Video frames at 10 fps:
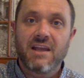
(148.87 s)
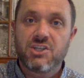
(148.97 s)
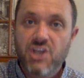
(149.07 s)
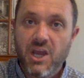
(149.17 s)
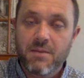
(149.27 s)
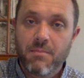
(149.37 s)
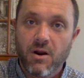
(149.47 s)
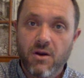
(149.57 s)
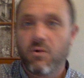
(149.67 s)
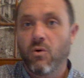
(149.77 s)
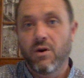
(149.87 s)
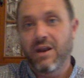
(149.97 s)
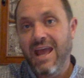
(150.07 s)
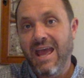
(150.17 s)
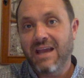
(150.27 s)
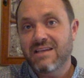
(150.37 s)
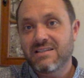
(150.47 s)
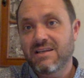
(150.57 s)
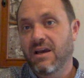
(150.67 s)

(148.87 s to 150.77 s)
check mark or an X